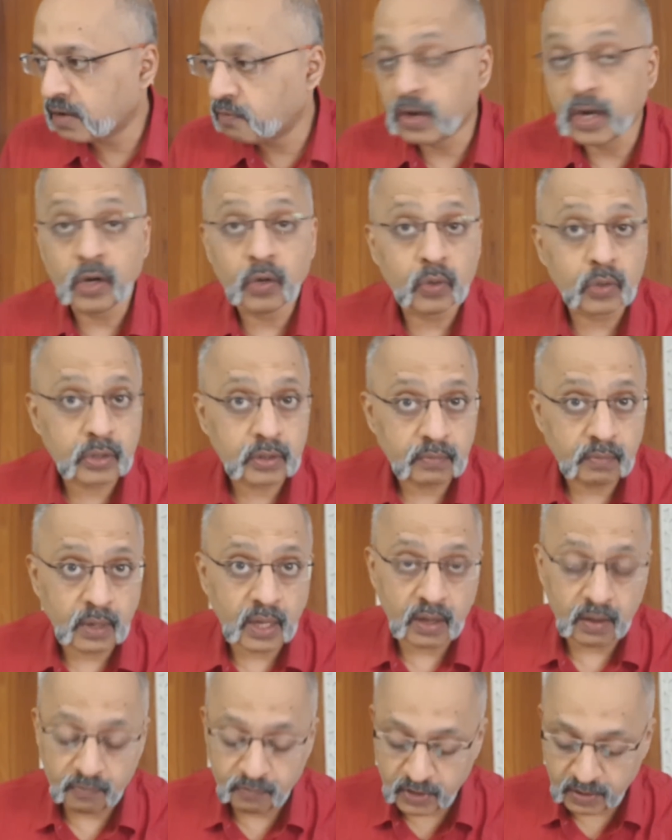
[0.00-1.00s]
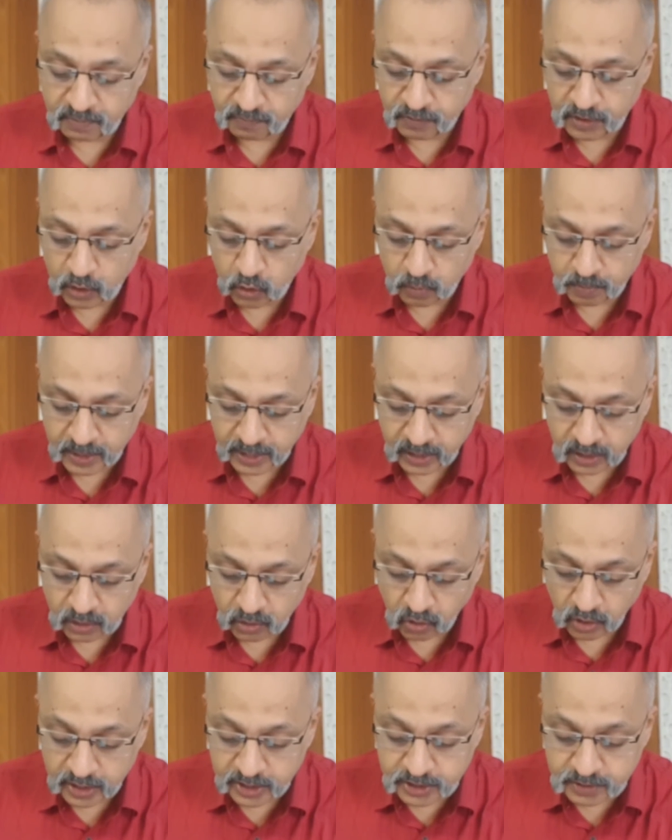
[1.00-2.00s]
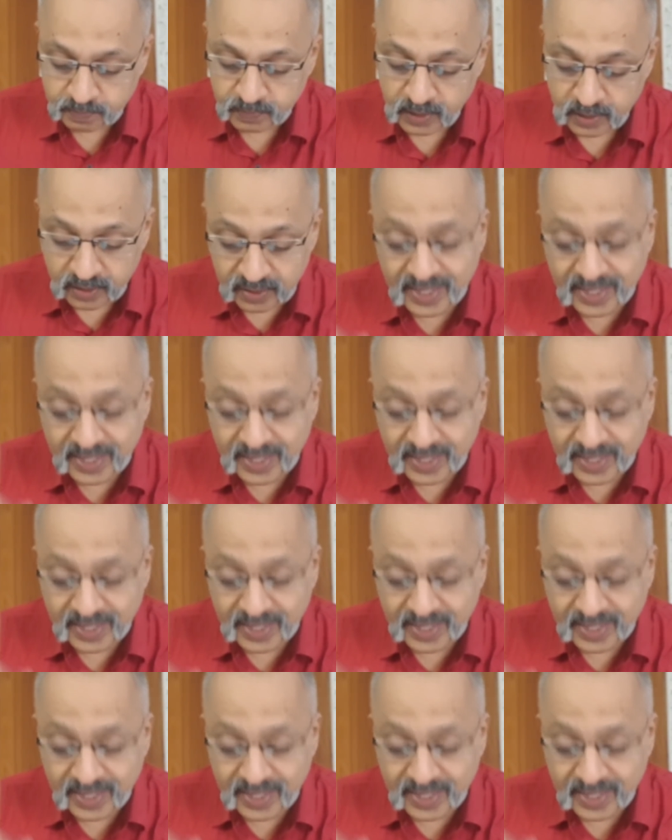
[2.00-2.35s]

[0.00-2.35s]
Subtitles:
Vellore Medical College?